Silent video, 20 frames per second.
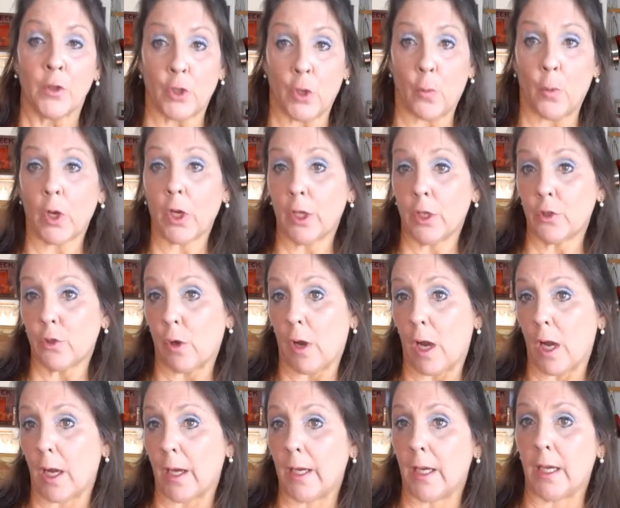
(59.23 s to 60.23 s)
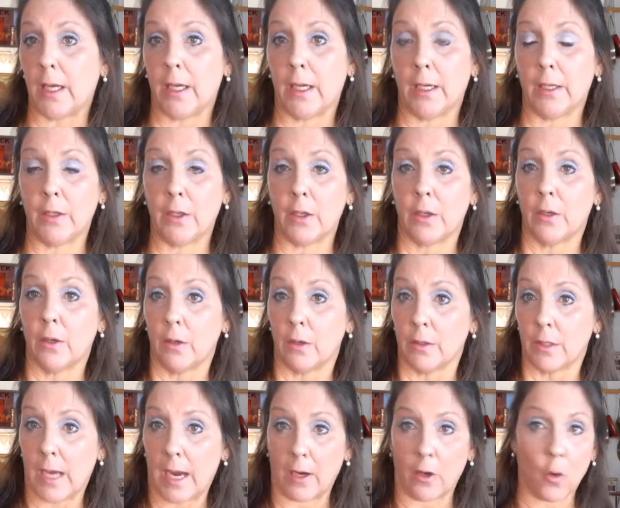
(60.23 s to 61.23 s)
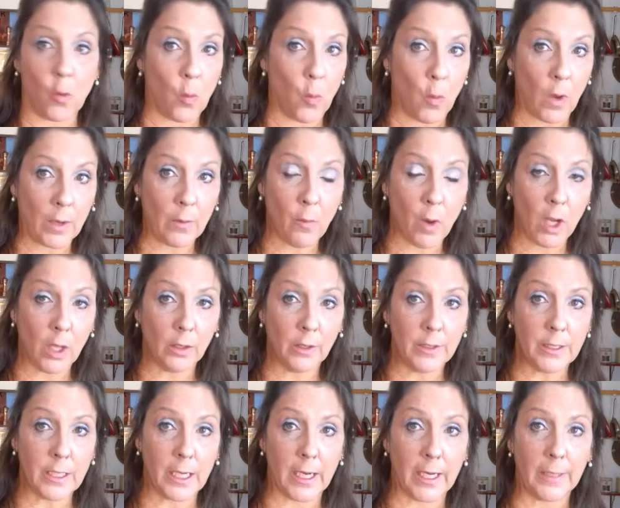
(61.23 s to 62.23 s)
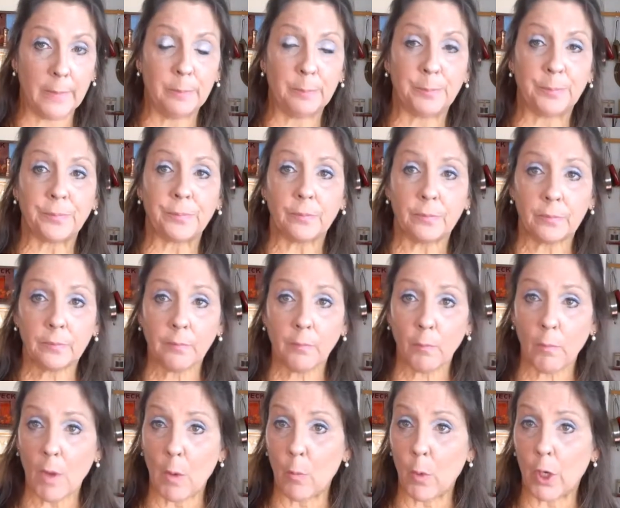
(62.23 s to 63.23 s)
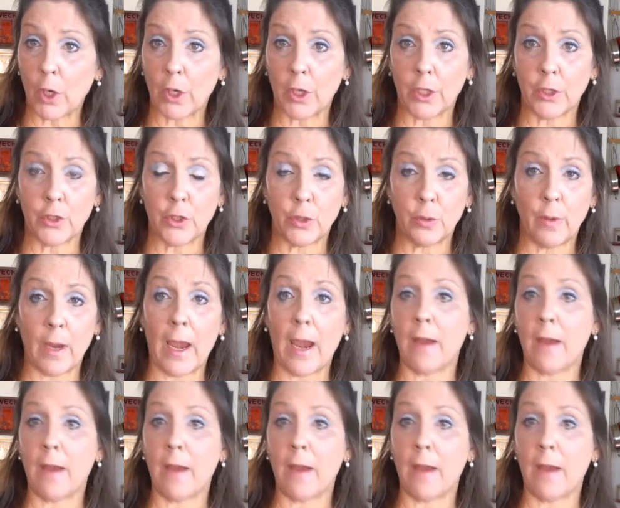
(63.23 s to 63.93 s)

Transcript: So we're gonna try and tackle one wall a day. We're going to do